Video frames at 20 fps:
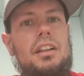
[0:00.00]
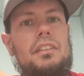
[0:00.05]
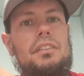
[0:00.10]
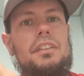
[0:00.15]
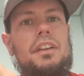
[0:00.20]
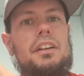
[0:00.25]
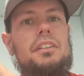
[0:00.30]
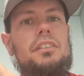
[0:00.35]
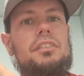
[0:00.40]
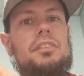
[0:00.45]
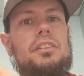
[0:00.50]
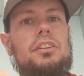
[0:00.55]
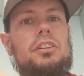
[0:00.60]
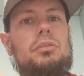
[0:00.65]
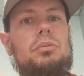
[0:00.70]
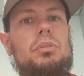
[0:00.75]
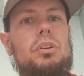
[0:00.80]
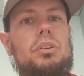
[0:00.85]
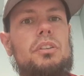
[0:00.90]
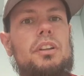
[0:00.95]
that is
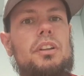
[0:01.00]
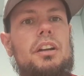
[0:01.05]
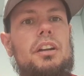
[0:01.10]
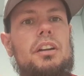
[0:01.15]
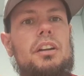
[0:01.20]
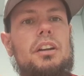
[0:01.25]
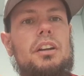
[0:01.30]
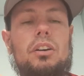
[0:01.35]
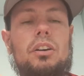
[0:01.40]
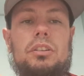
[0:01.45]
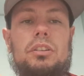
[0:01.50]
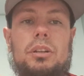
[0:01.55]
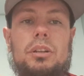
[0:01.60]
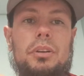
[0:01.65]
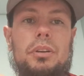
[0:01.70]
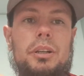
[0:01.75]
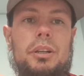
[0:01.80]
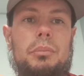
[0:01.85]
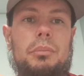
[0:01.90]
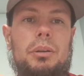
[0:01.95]
Cyndaquil there. On the
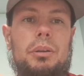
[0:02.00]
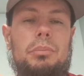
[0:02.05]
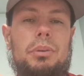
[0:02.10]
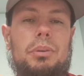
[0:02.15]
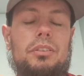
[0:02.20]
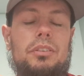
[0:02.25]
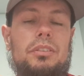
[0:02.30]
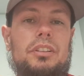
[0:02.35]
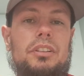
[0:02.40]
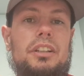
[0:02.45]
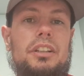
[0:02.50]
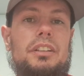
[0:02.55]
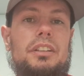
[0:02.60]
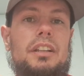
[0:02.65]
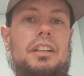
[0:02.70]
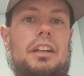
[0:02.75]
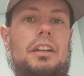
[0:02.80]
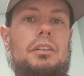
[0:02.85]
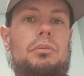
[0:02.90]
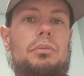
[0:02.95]
Pokemon Puzzle League,
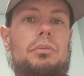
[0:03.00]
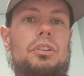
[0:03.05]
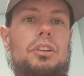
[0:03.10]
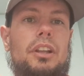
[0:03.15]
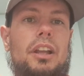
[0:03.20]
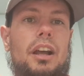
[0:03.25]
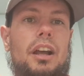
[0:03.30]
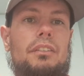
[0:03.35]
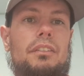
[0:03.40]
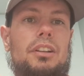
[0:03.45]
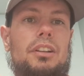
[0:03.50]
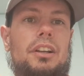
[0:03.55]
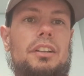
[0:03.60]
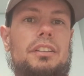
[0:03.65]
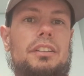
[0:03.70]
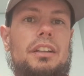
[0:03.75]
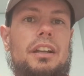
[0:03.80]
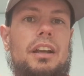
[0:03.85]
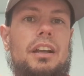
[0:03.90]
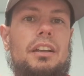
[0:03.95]
they didn't really have it
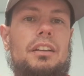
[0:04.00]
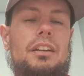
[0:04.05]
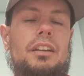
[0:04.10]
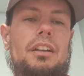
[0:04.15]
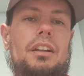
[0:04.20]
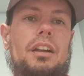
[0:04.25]
like that.